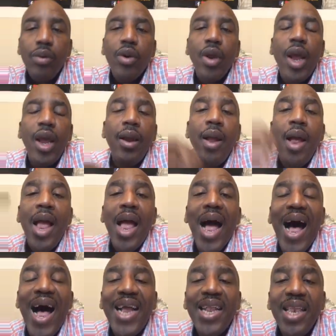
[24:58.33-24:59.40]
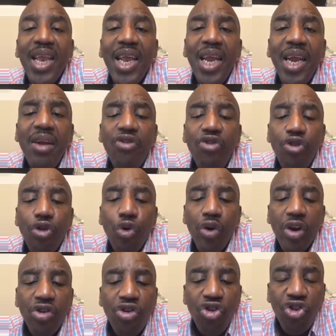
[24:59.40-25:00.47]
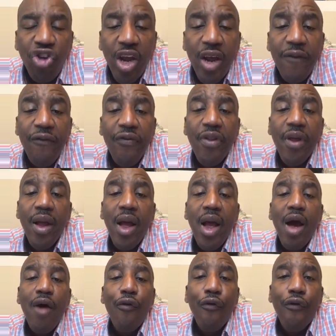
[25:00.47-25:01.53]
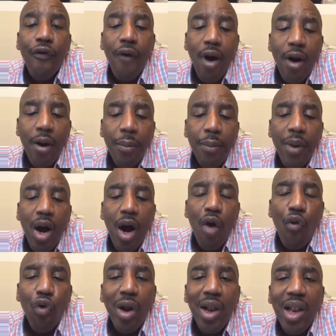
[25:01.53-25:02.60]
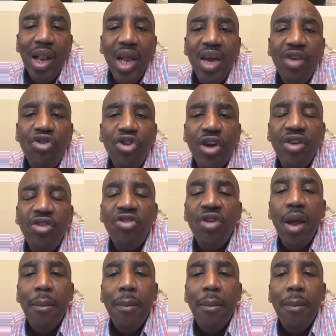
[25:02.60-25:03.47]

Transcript: Okay, I need you to shift from a religious